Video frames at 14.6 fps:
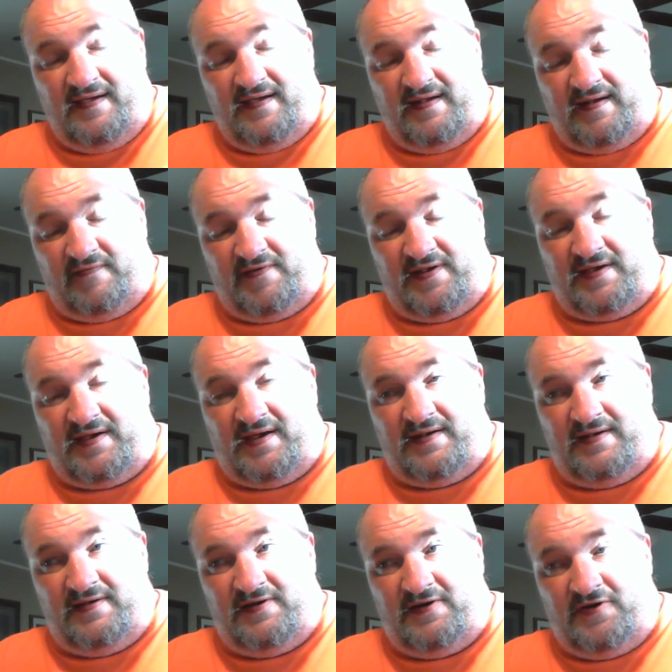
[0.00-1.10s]
and everything I
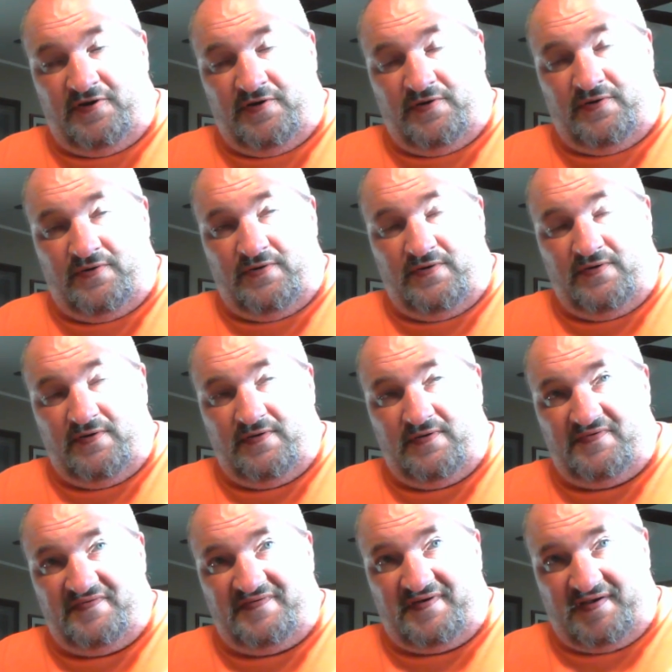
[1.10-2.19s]
need to do
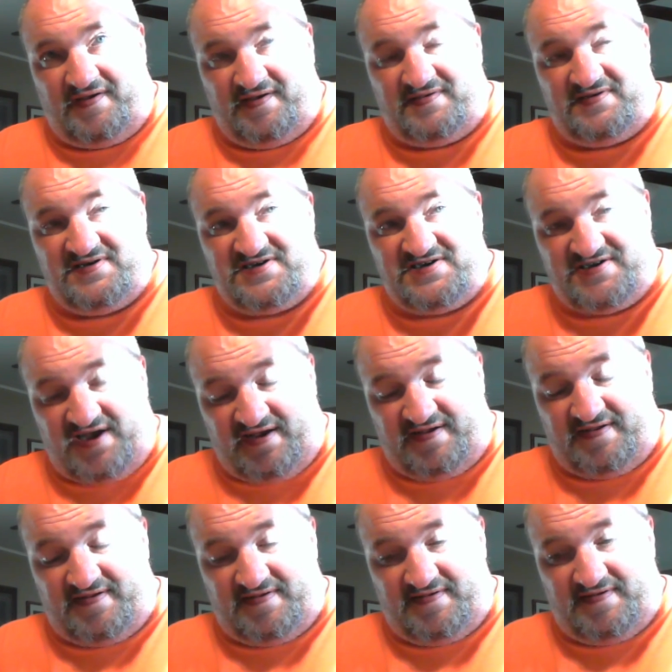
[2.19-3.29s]
to get this
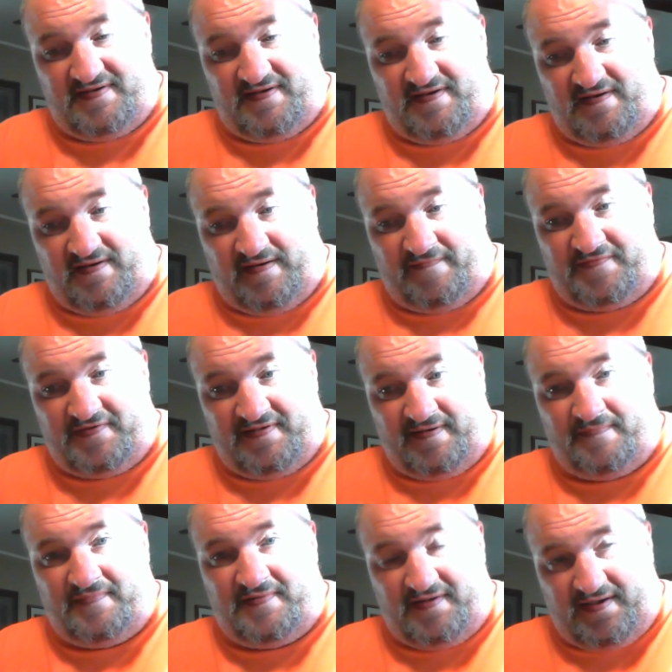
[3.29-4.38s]
sent off to
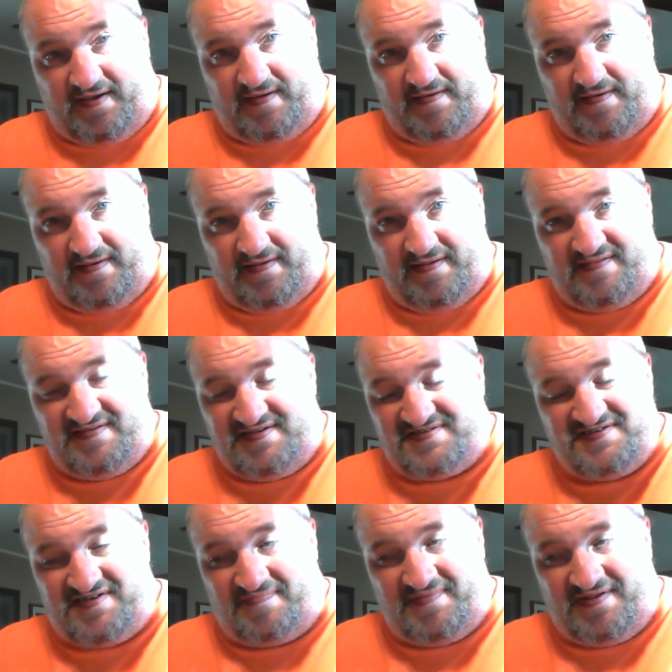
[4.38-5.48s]
them today. This
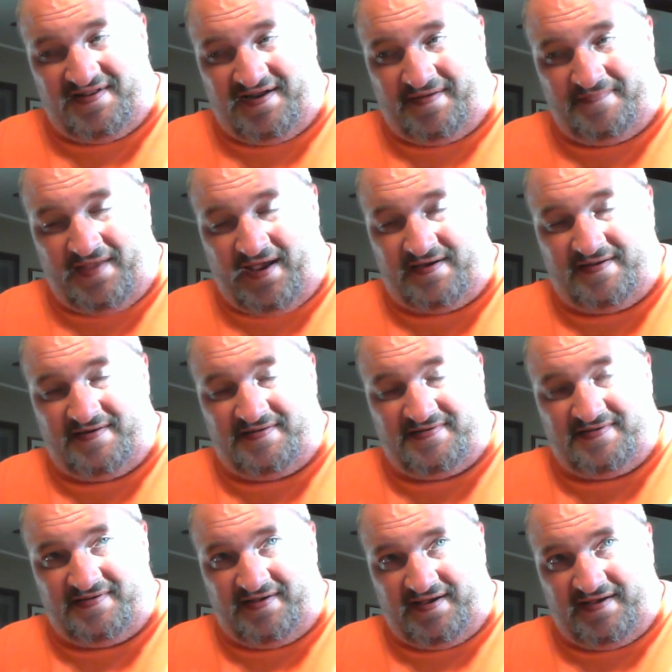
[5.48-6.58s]
is something that I'm not going to
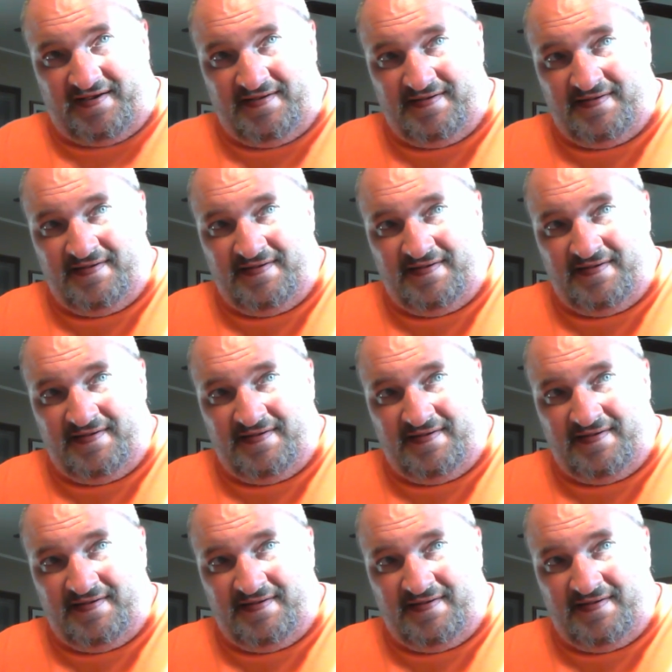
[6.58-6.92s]
delay.